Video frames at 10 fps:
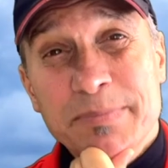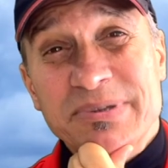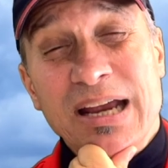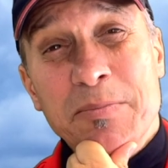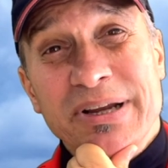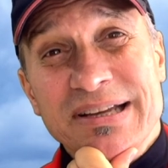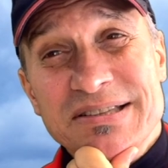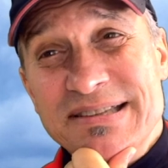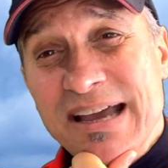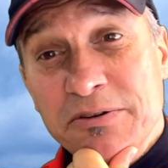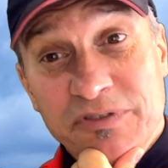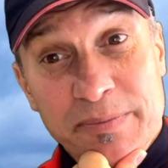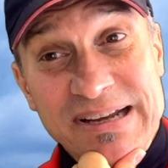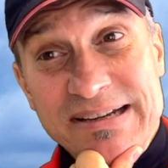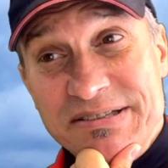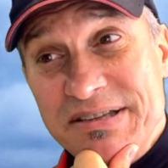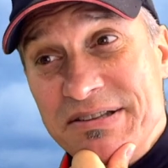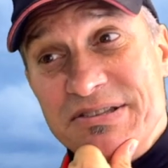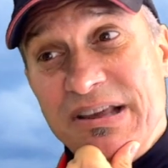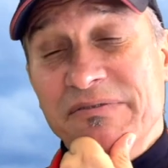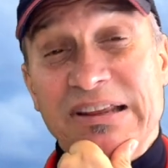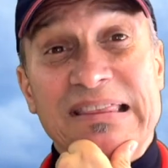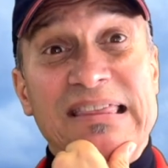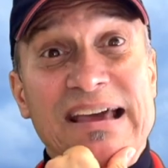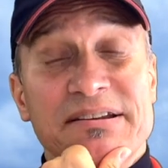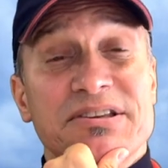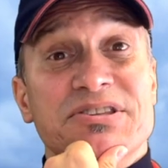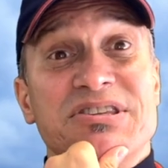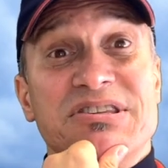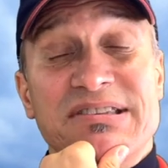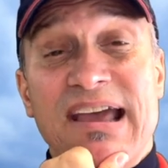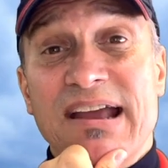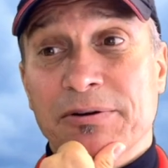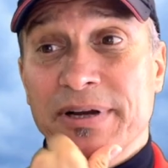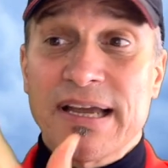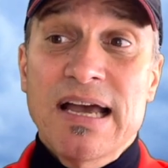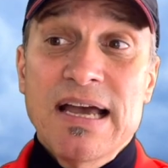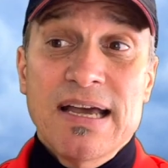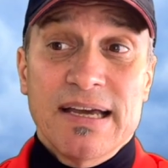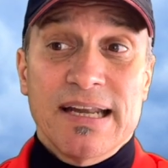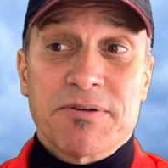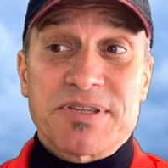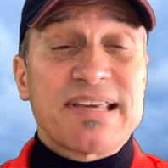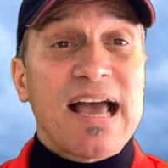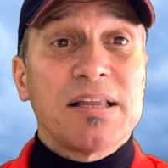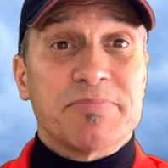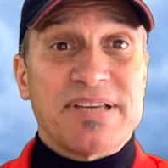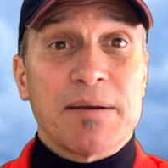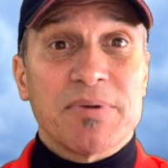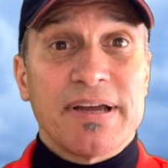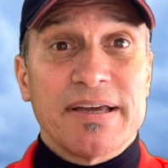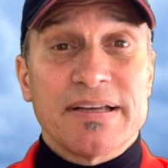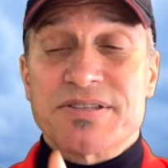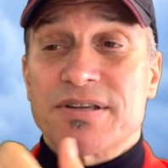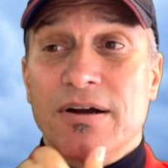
hammerheads down from 1970. That is staggering. Now, scalloped hammerheads are